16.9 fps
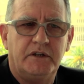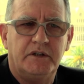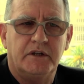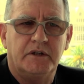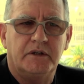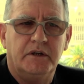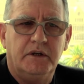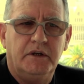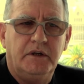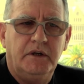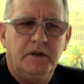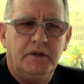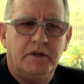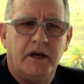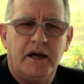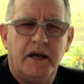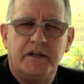that
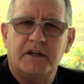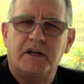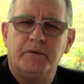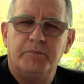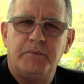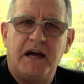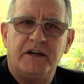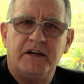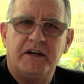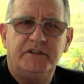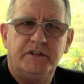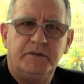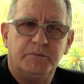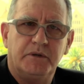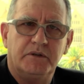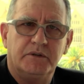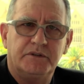they had the capacity
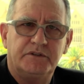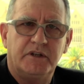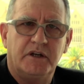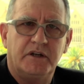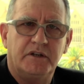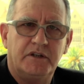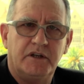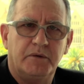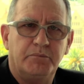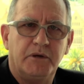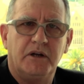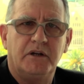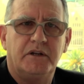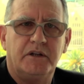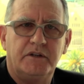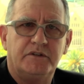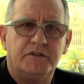but also the
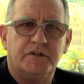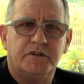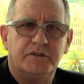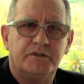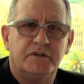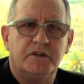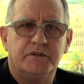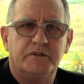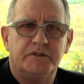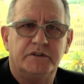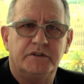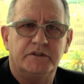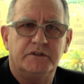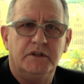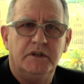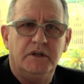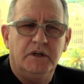ability to service
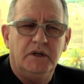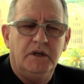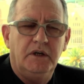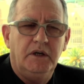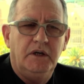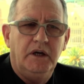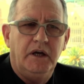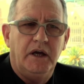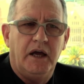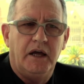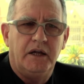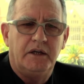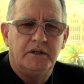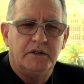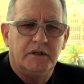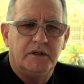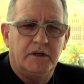us.
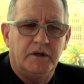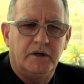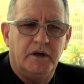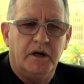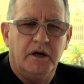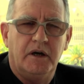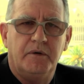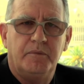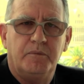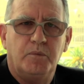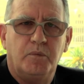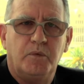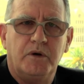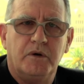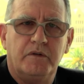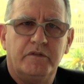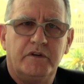And
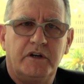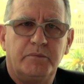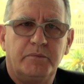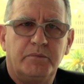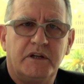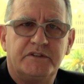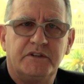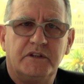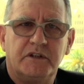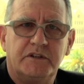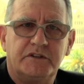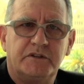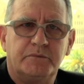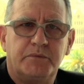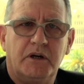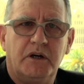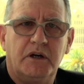we were very pleasantly
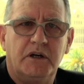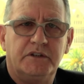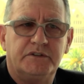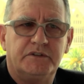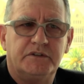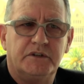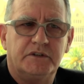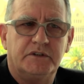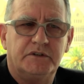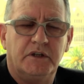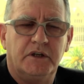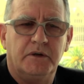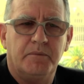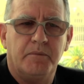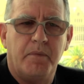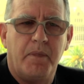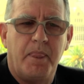surprised that
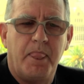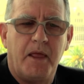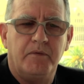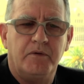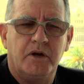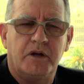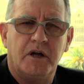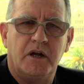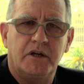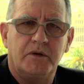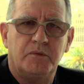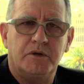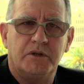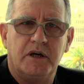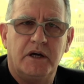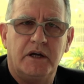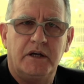not only were
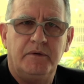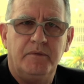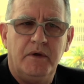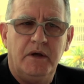they